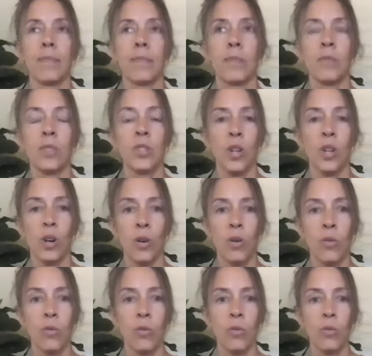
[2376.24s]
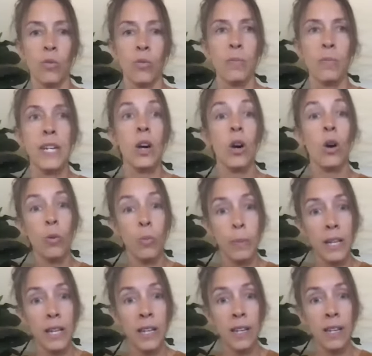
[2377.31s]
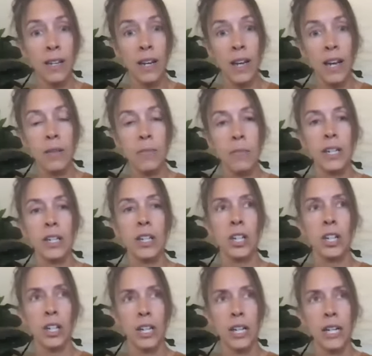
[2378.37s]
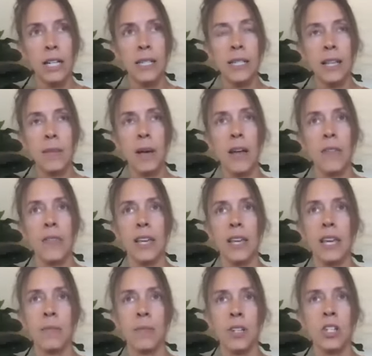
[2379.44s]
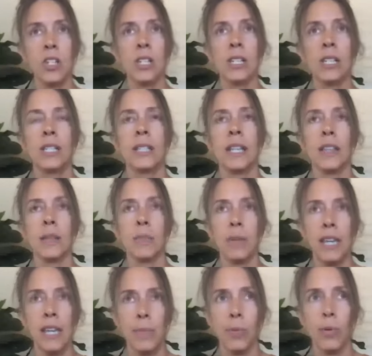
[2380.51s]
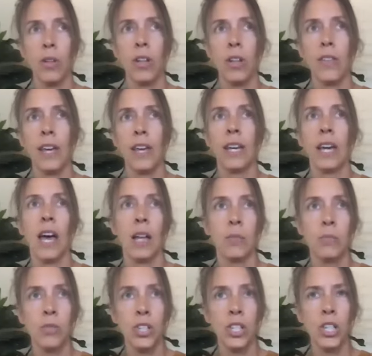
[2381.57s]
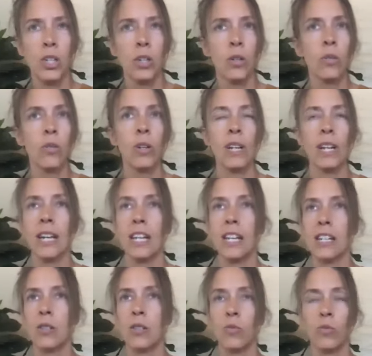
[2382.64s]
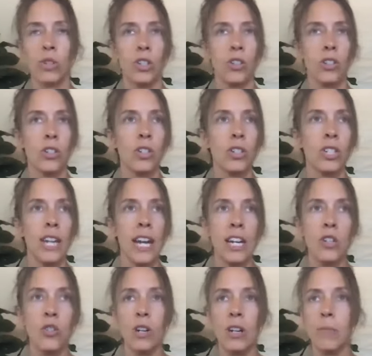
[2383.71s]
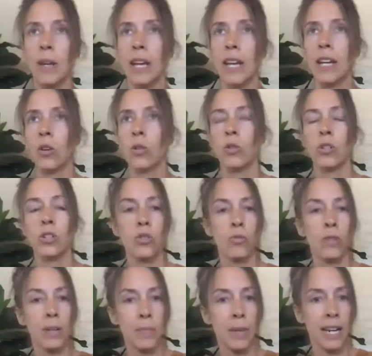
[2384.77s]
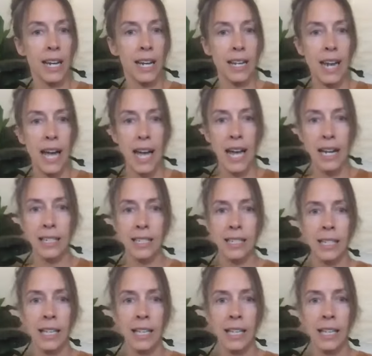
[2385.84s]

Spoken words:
So be open and be curious about the images and the people that come to you when you're daydreaming or dreaming at night,